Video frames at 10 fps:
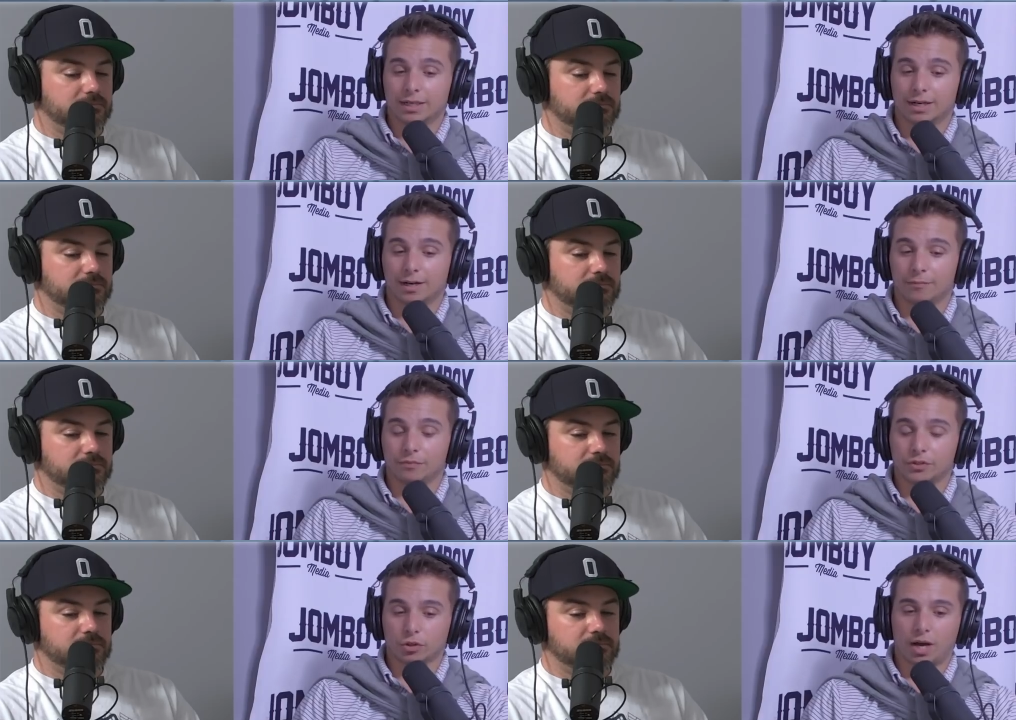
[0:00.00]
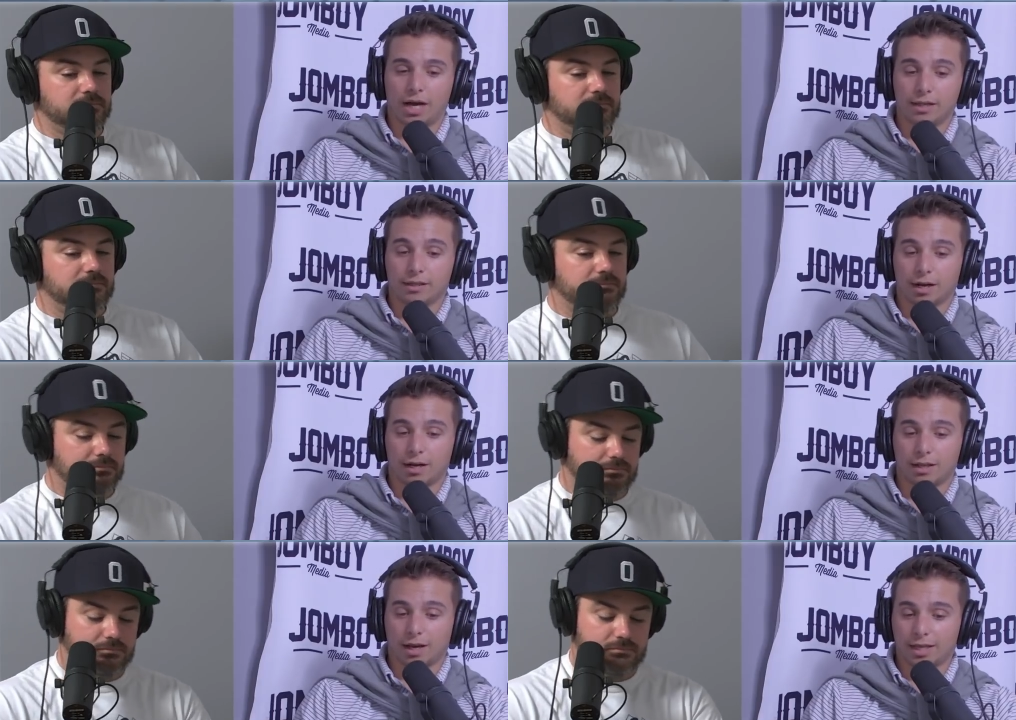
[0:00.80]
Speaker 1: Um, so I,
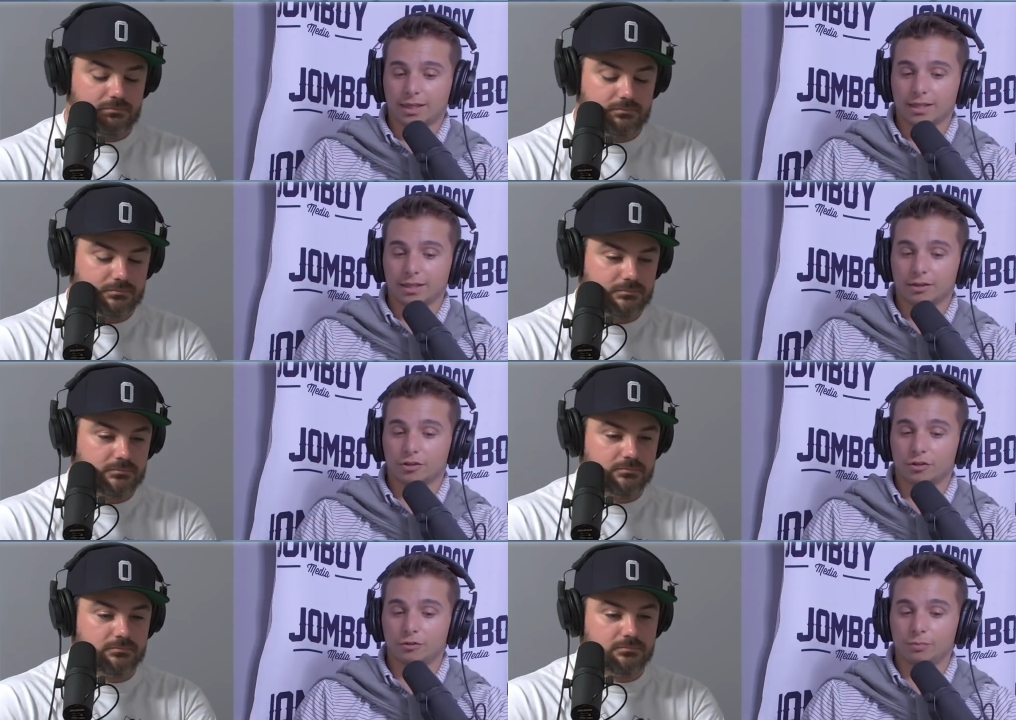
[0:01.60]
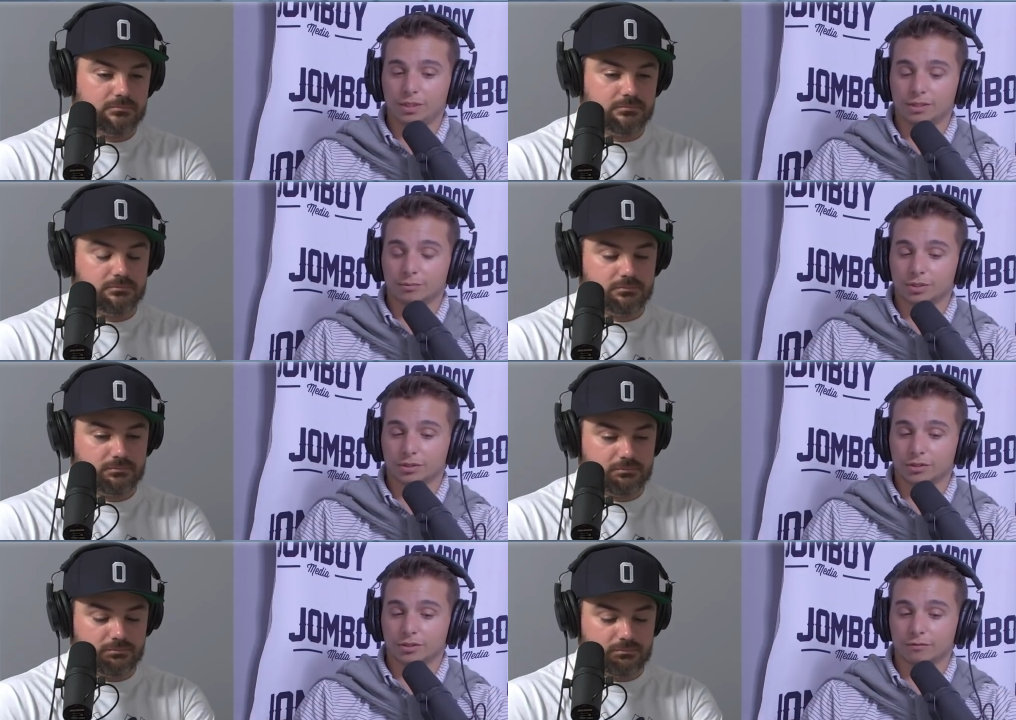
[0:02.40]
I I think there could be some
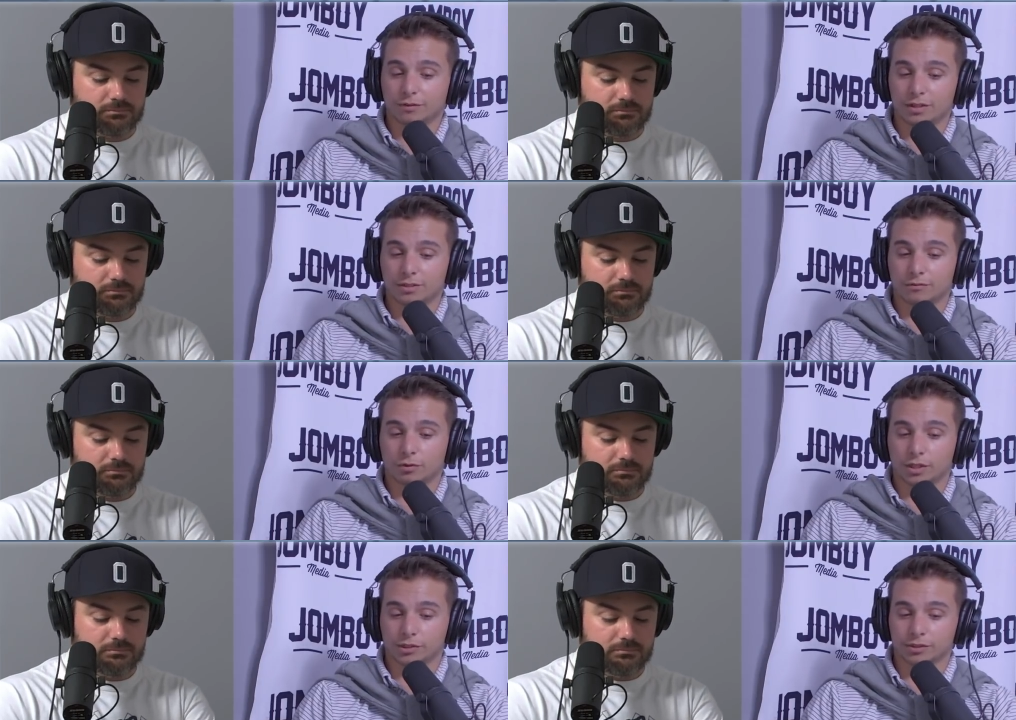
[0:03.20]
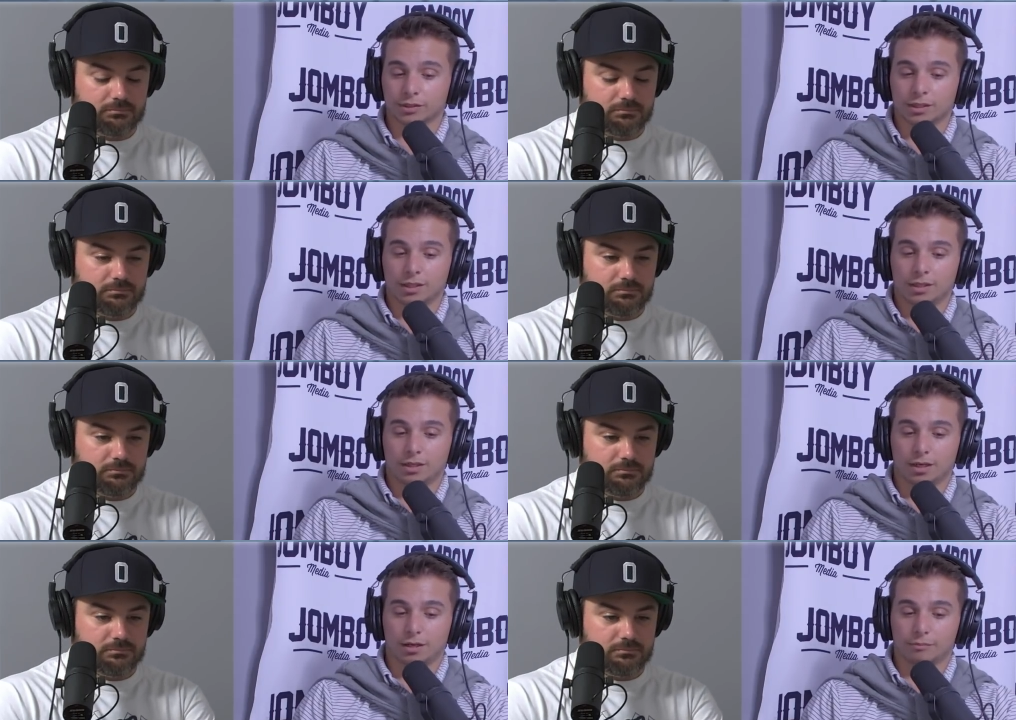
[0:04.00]
serious defensive questions,
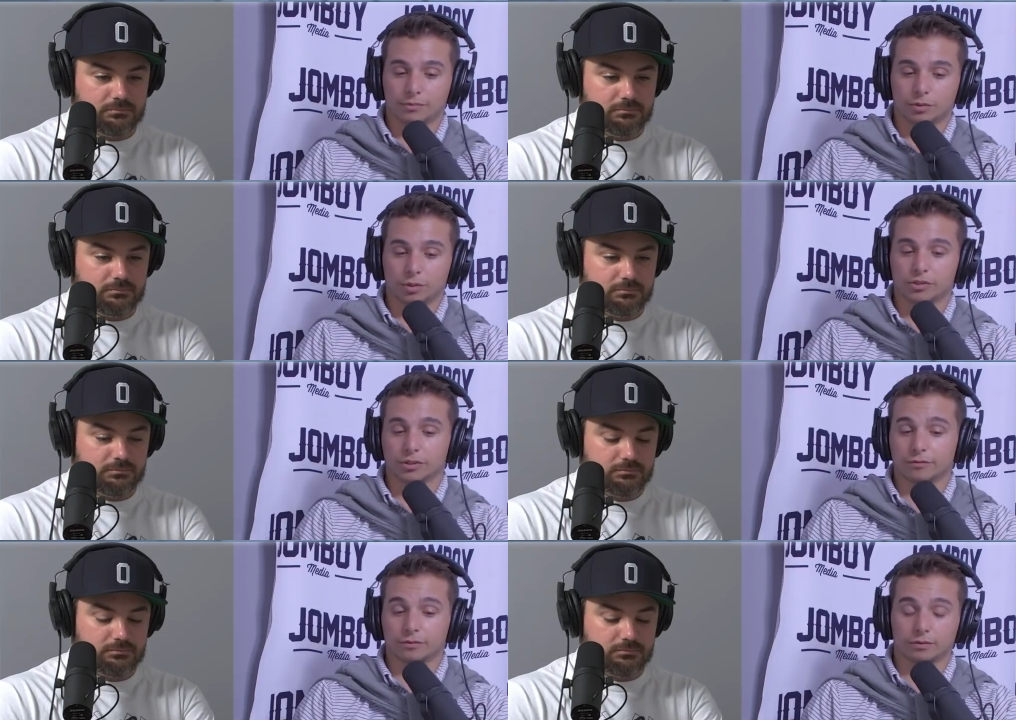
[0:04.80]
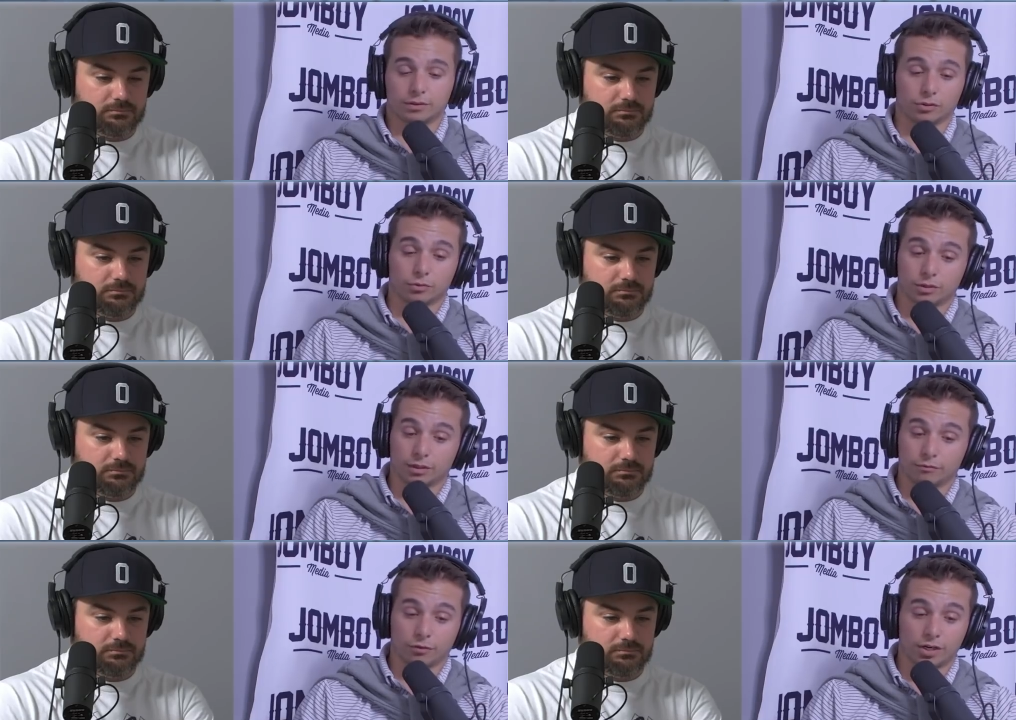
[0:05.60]
um, especially if, you know,
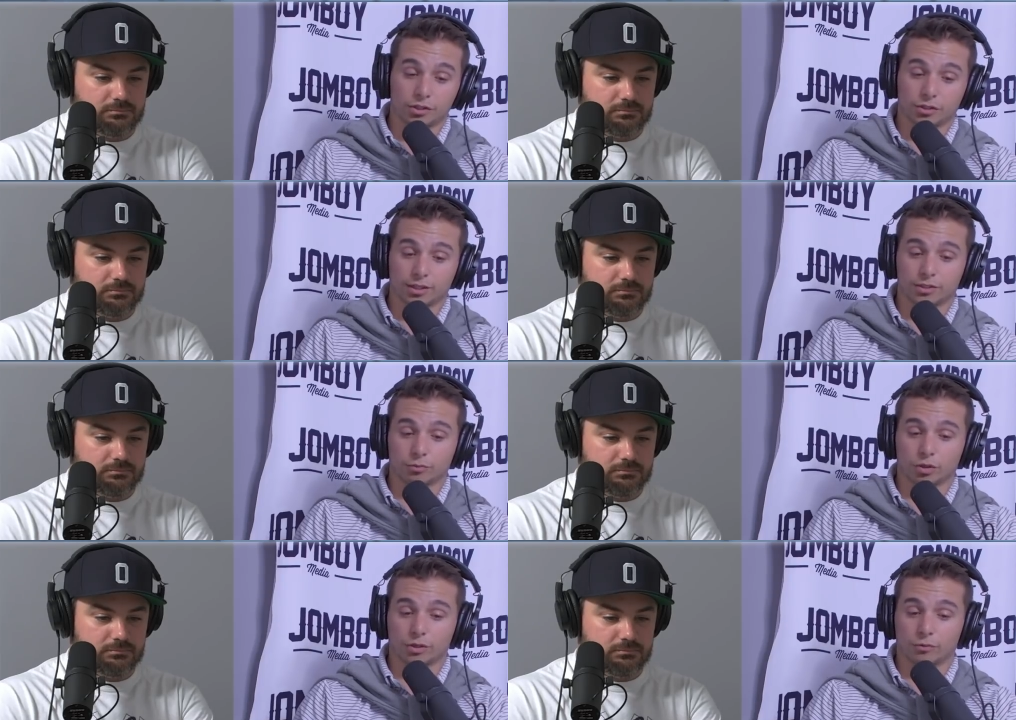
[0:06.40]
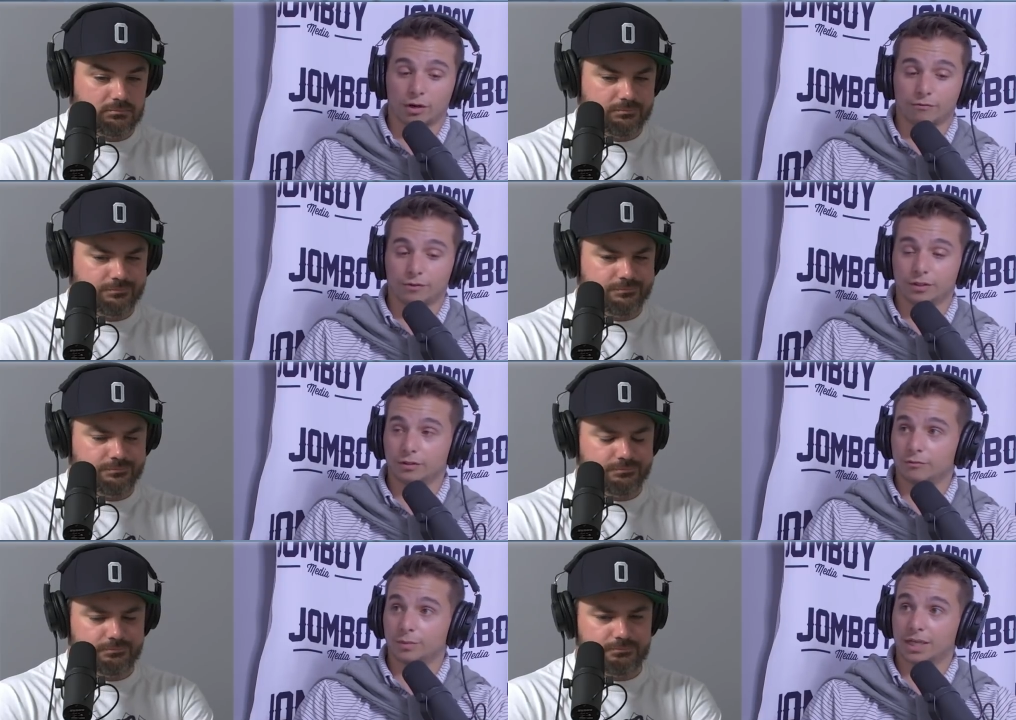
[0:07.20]
Clint Frazier gets some run in right field,
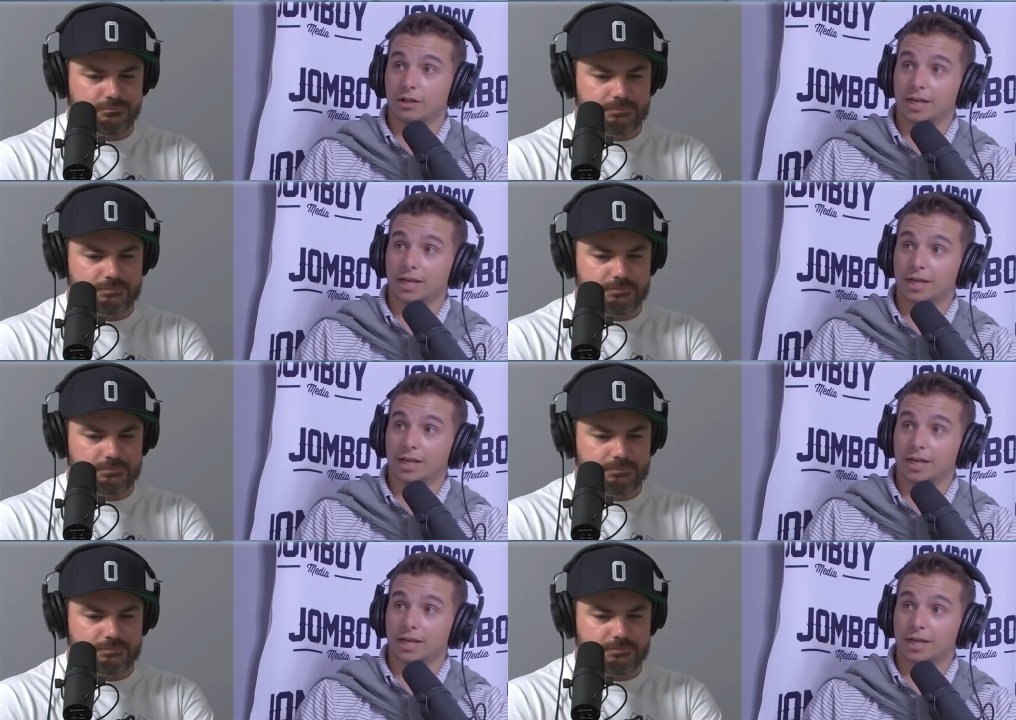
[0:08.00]
if Miguel